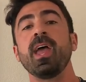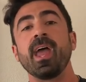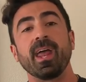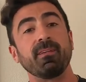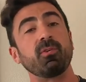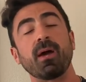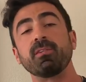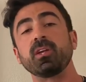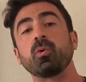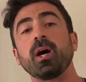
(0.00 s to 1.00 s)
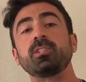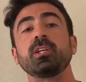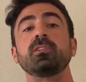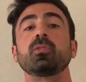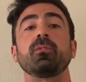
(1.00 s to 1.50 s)
And if you have any
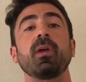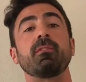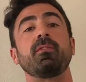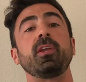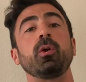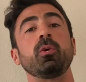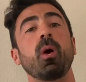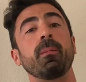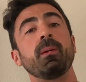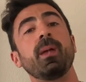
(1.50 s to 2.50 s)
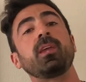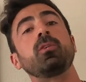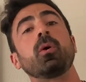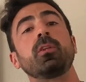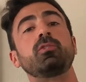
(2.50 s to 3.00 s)
questions or if you have a video you want me to make, you
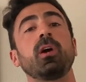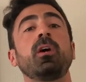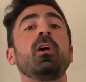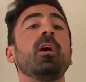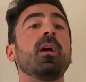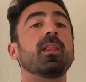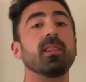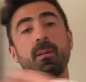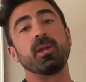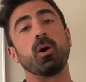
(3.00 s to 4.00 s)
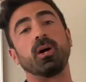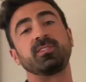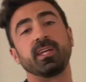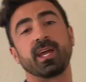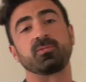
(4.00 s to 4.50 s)
know the drill. Let me know. I'll see you
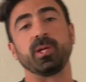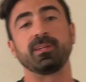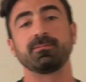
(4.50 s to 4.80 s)
next week.